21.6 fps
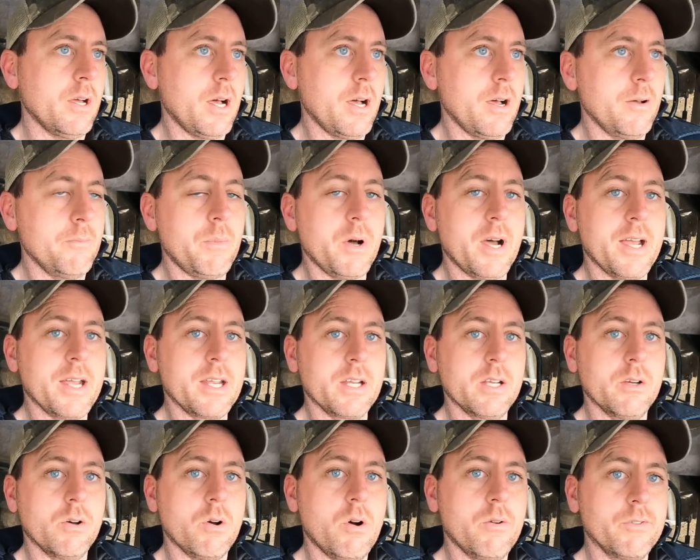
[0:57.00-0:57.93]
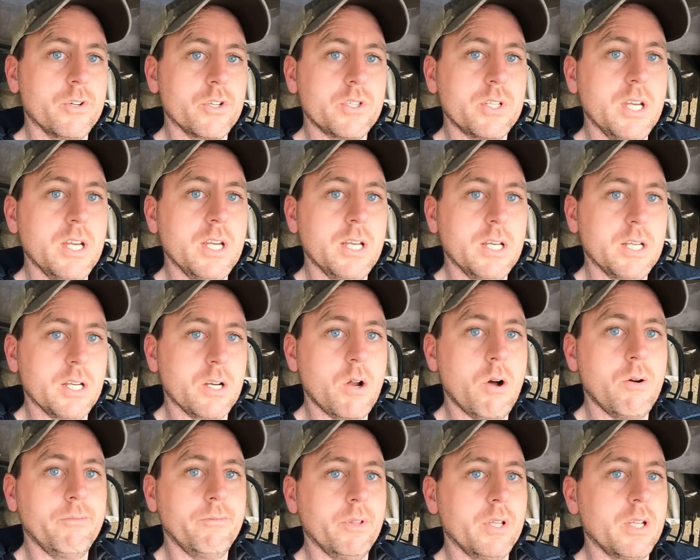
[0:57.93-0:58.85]
uh, by overseeding, and
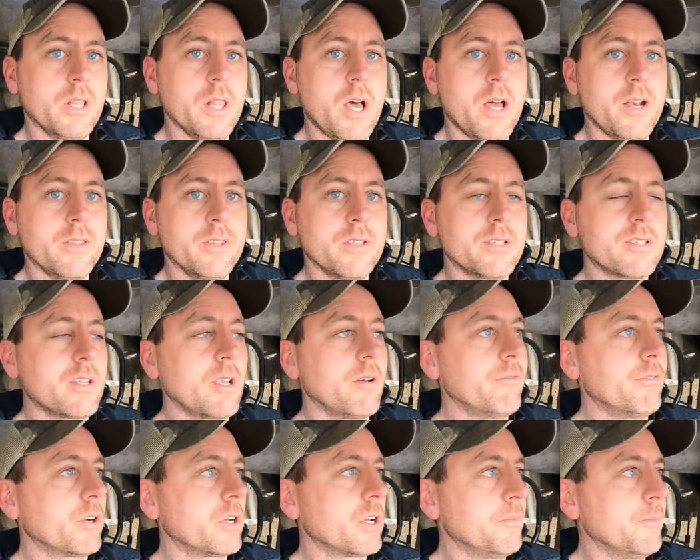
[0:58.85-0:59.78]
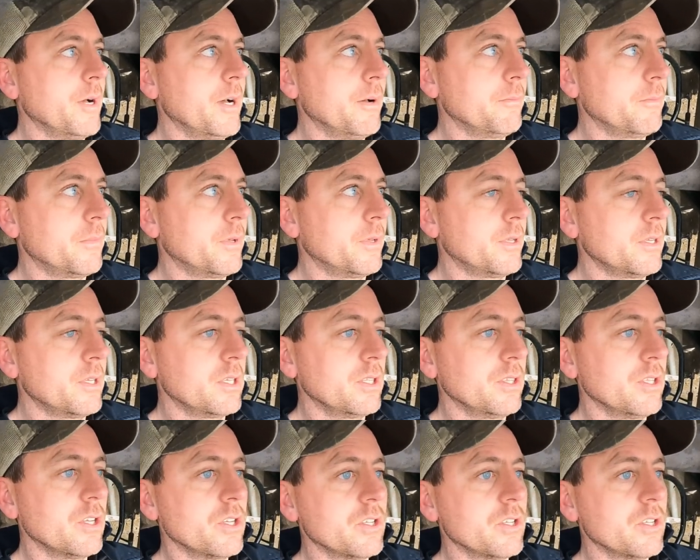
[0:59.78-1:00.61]
hopefully a lot of this stuff will come up in